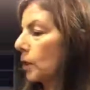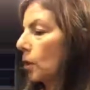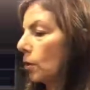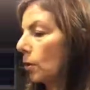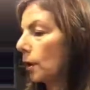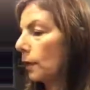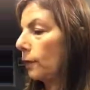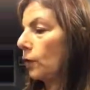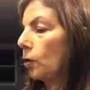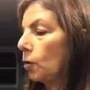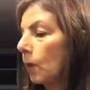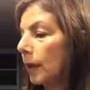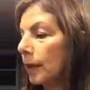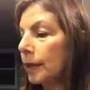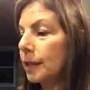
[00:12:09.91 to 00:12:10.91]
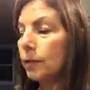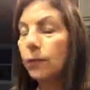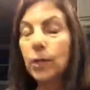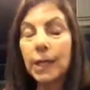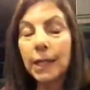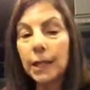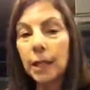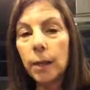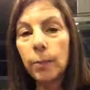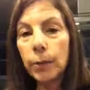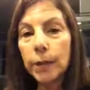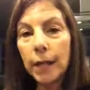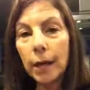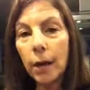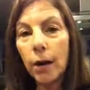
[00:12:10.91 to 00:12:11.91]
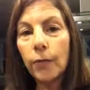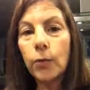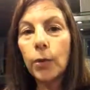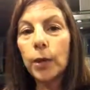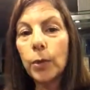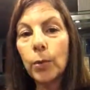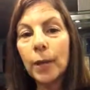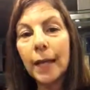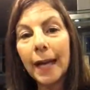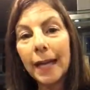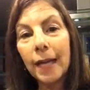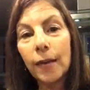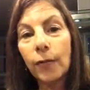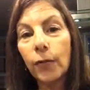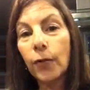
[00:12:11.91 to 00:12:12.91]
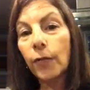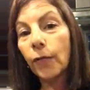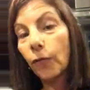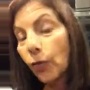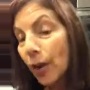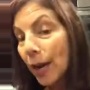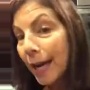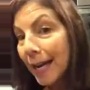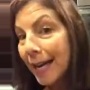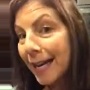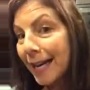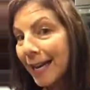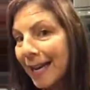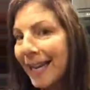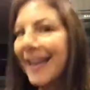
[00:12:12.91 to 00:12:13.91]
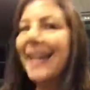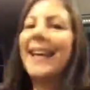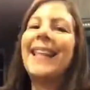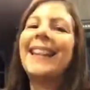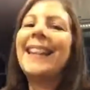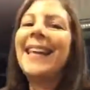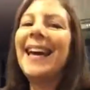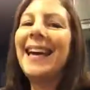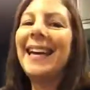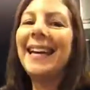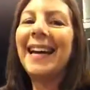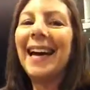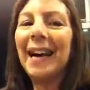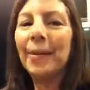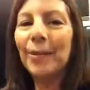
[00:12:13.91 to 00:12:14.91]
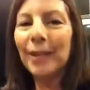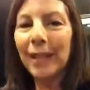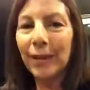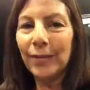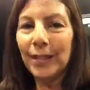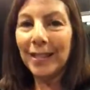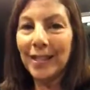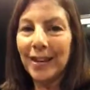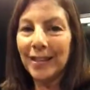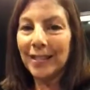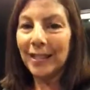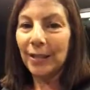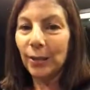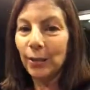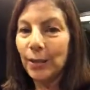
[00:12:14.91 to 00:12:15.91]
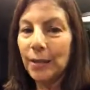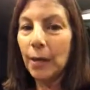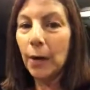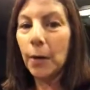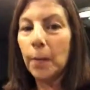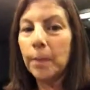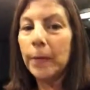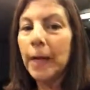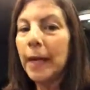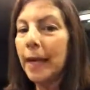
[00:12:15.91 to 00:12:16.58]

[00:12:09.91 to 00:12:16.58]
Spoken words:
So if you want this for 60% off, or you would like it for free, then I would love to talk to you. So